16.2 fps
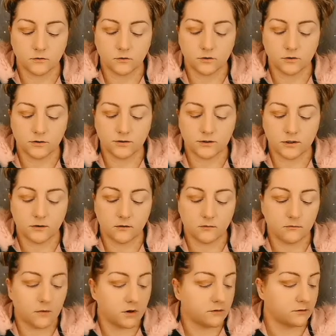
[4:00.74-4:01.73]
We're going to do the
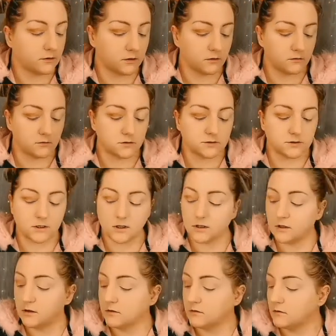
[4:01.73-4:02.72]
same on the other
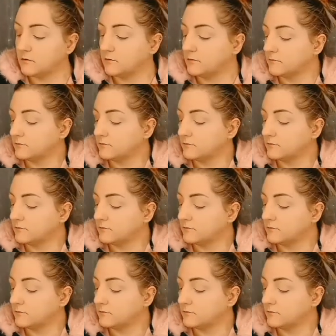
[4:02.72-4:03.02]
side.